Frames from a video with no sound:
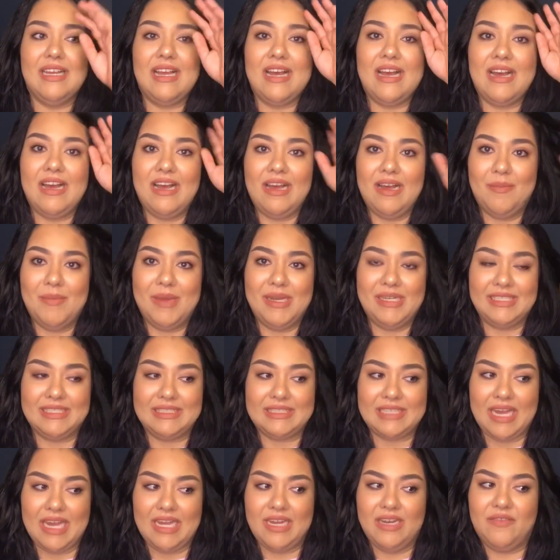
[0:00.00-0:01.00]
I
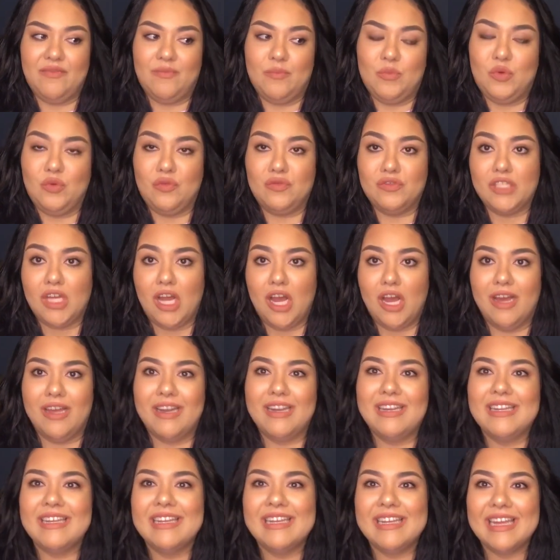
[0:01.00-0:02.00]
just kind of moved
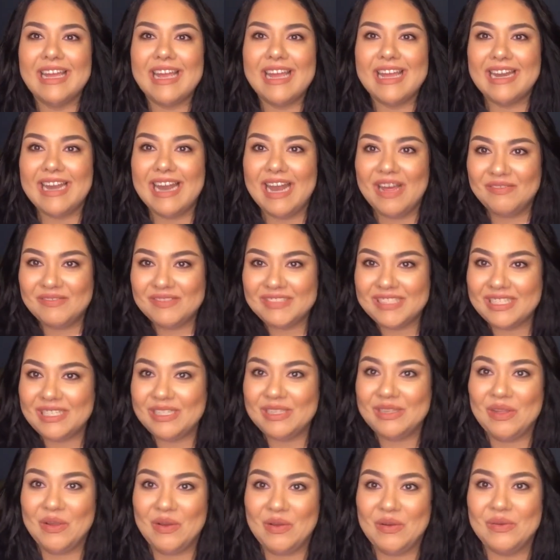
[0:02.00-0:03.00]
on and left it
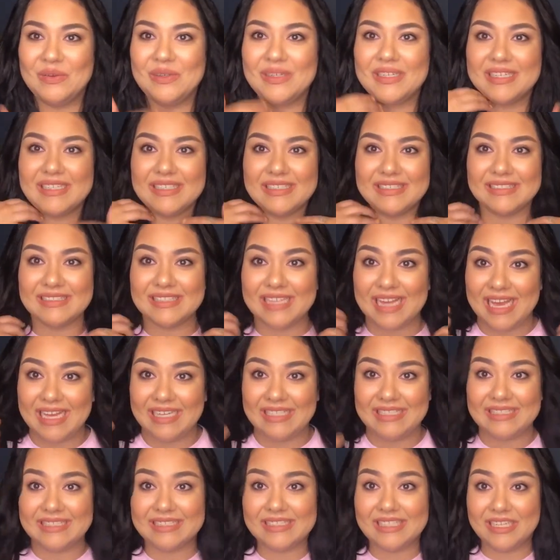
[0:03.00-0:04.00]
alone because I
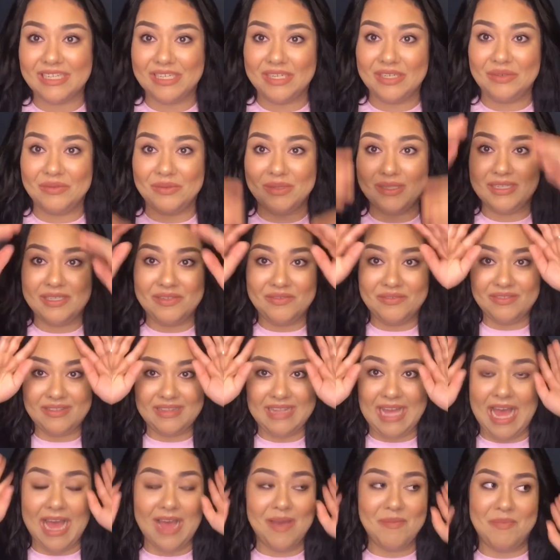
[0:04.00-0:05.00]
just couldn't relive
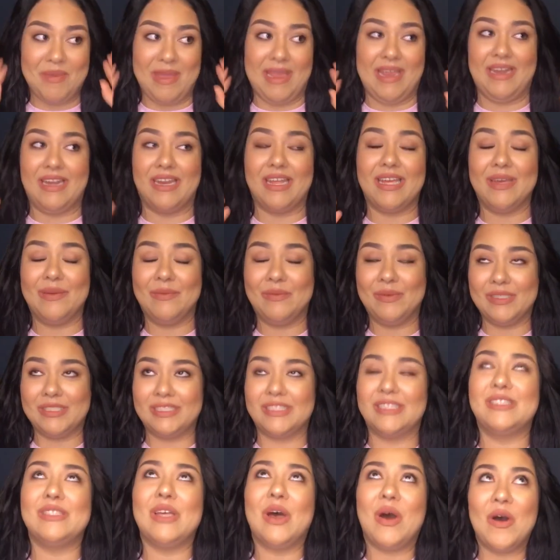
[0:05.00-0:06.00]
that pain. It was
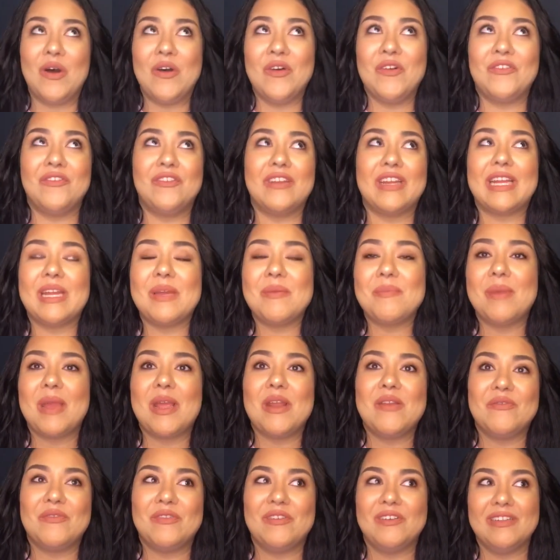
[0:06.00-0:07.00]
so freaking
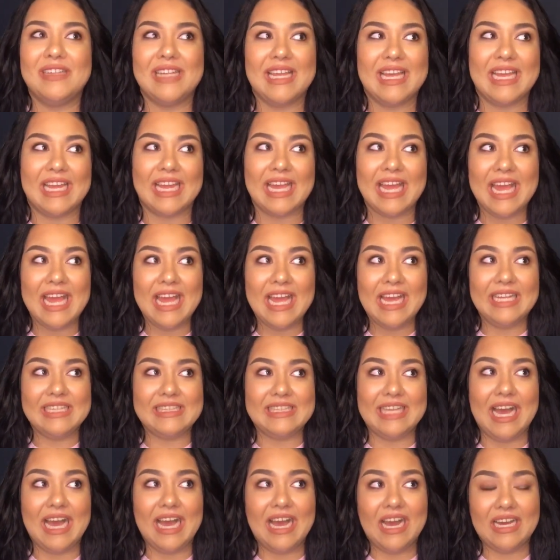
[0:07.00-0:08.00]
painful. Like,
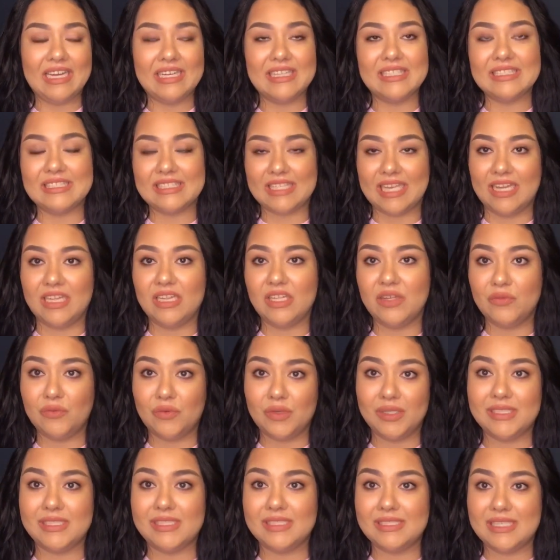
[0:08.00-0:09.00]
that on a scale of
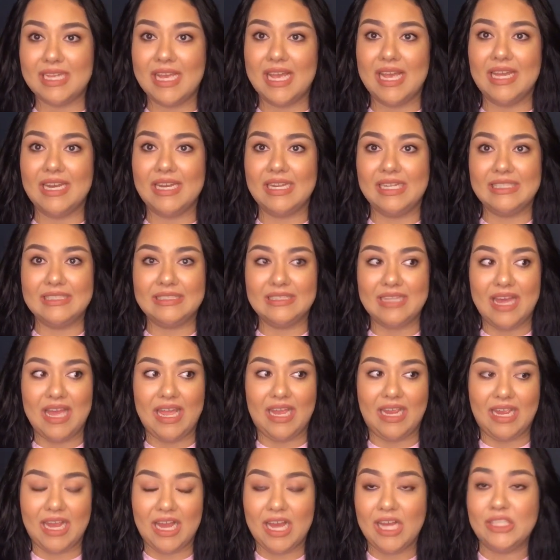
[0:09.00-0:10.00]
1 to 10 is
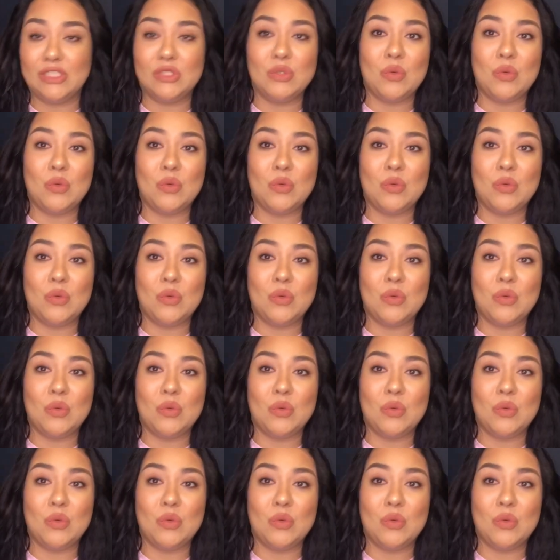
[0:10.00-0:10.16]
like a